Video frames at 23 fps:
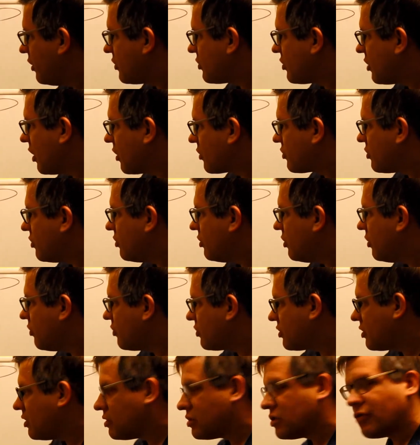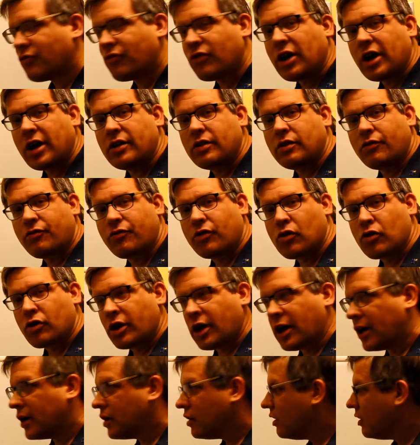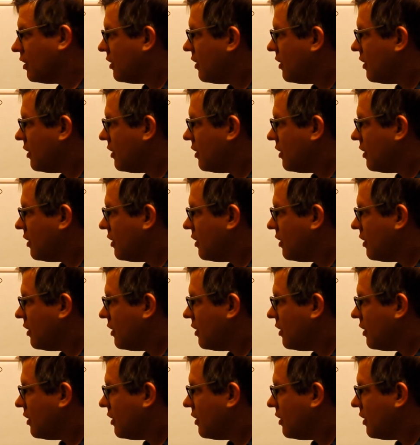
and it's also used to find the foci.